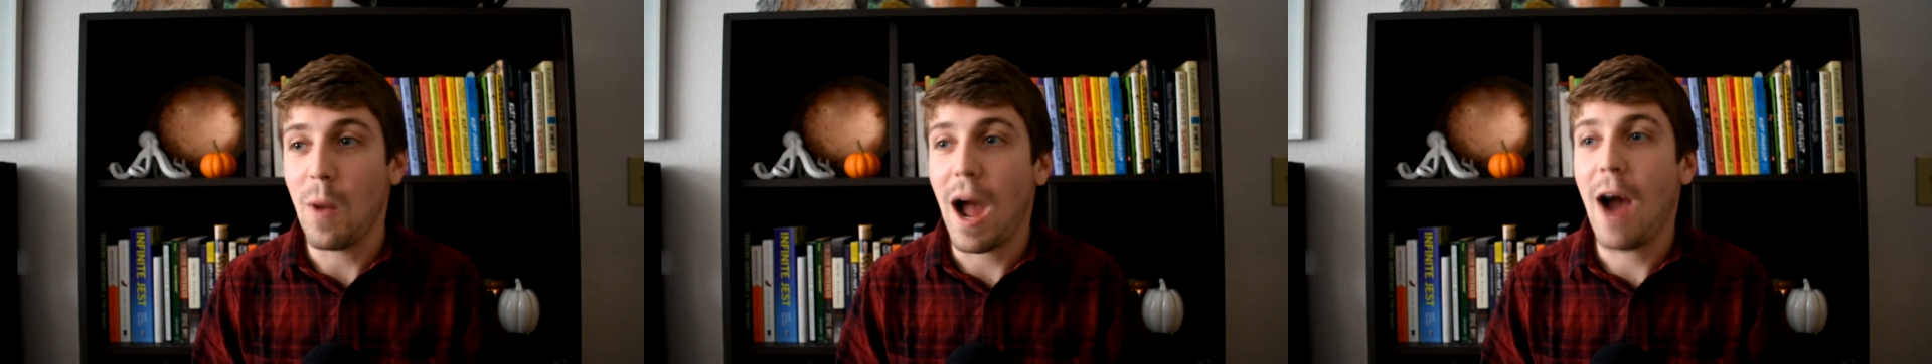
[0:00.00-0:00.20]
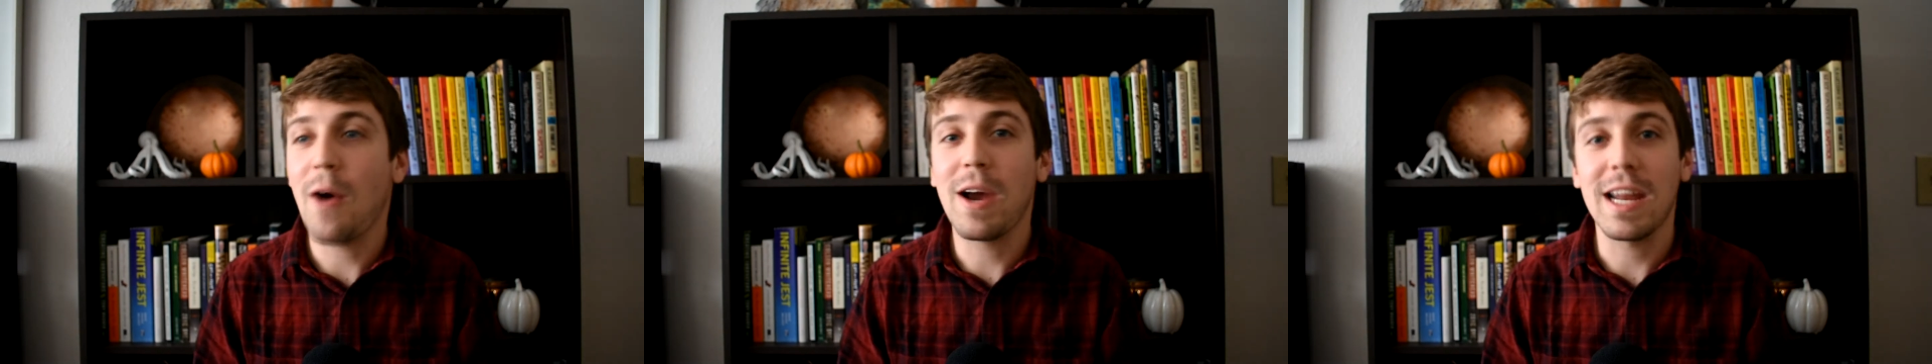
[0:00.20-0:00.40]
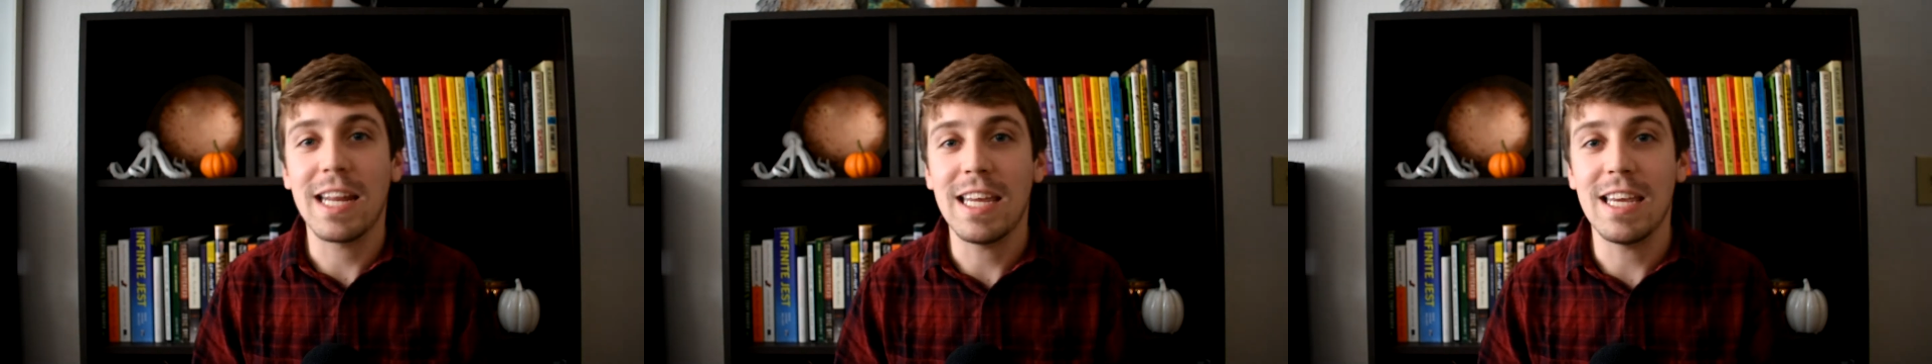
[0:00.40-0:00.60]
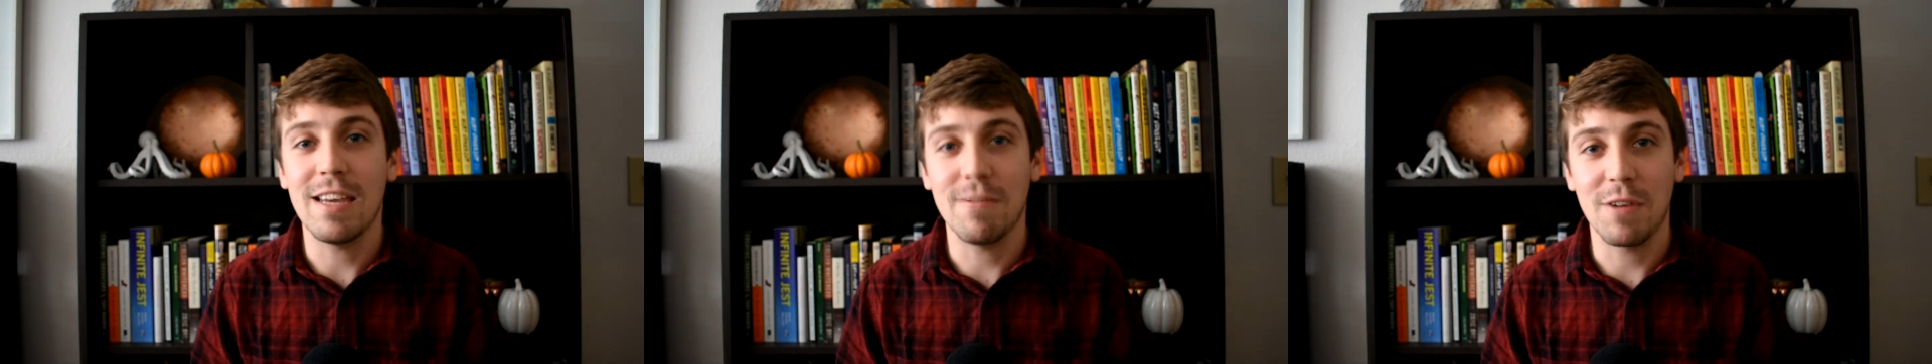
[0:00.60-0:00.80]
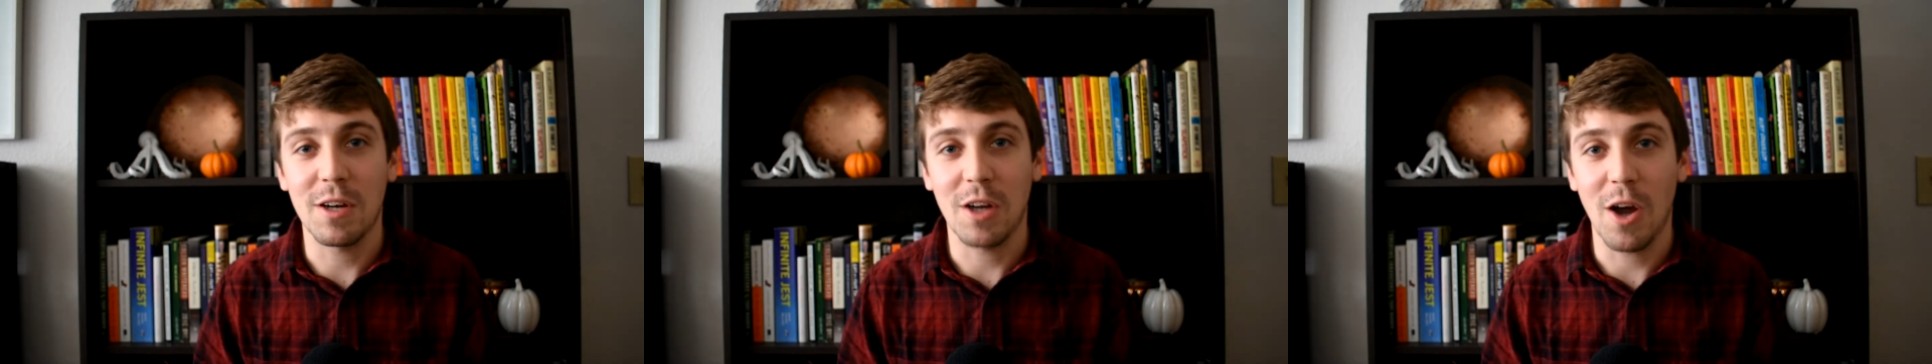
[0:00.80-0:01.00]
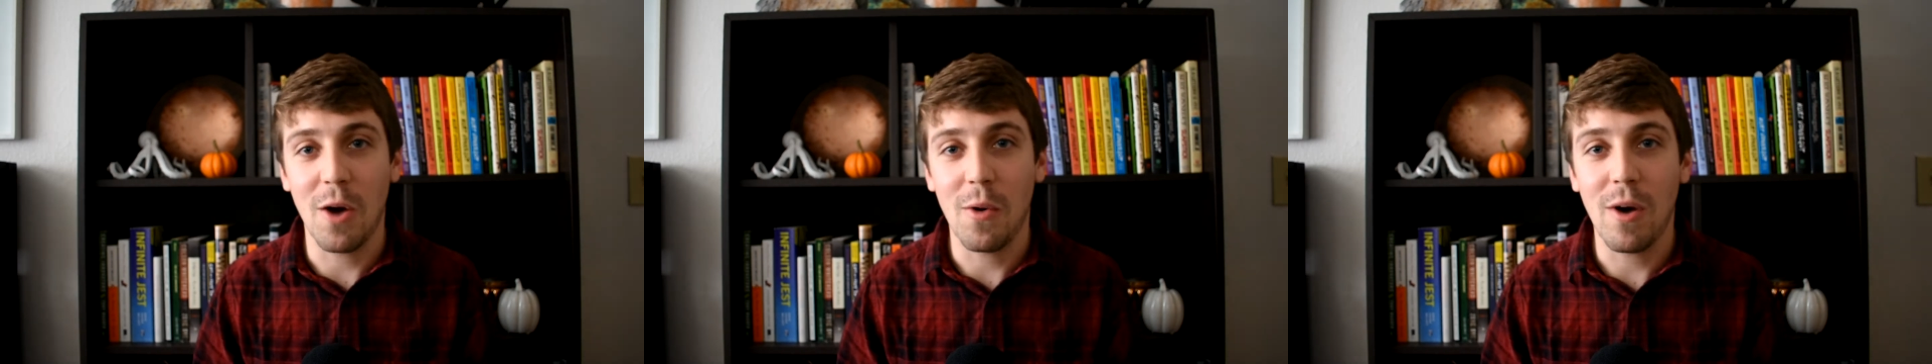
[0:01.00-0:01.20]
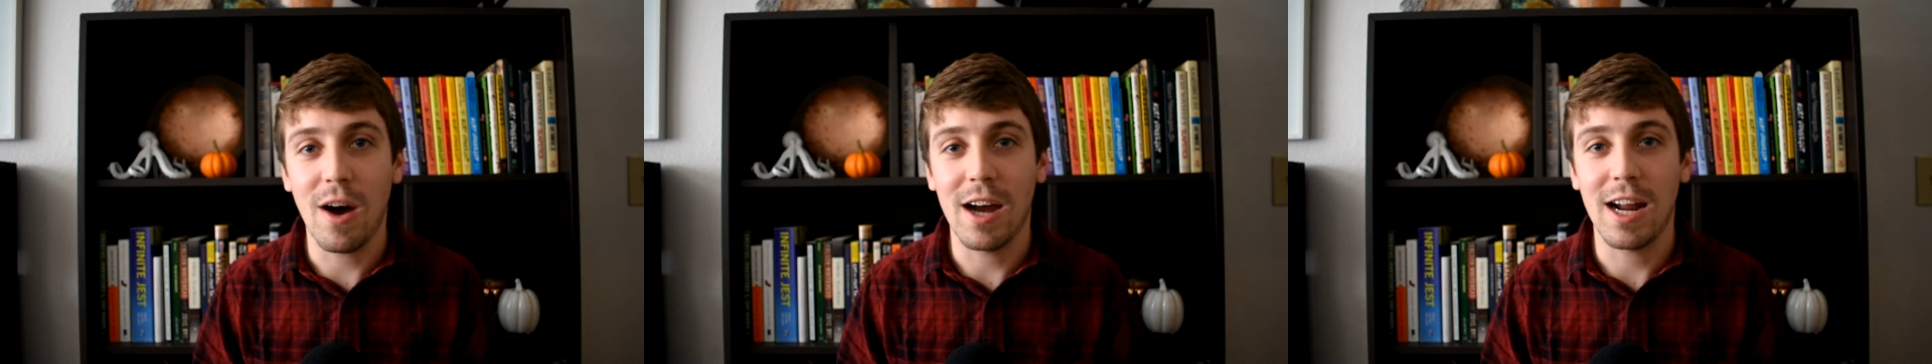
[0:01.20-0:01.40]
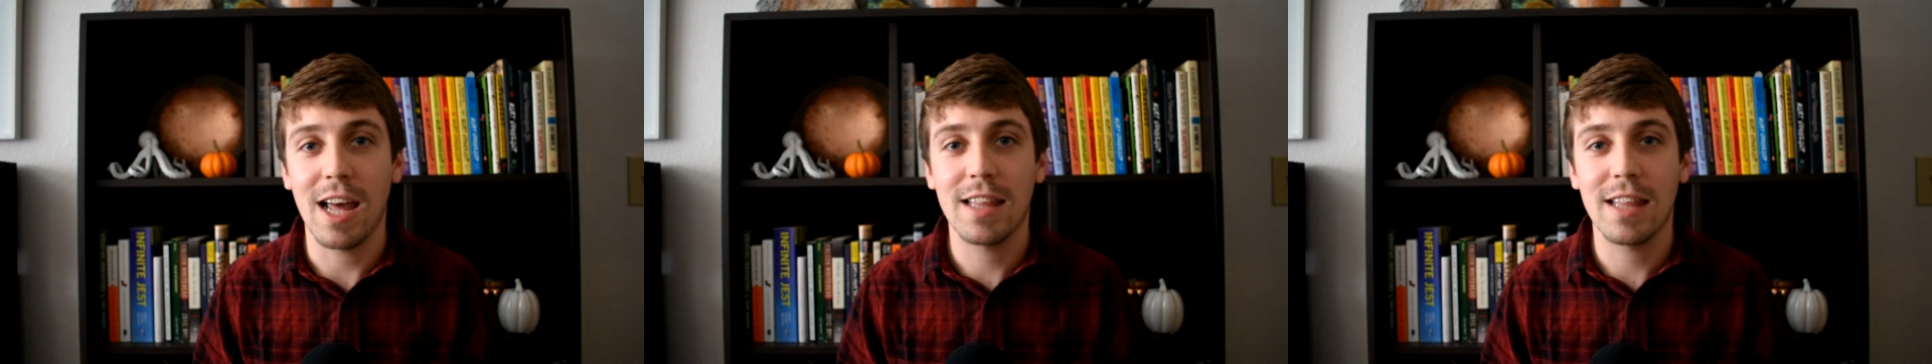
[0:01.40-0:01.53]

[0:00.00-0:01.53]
how can he even go on?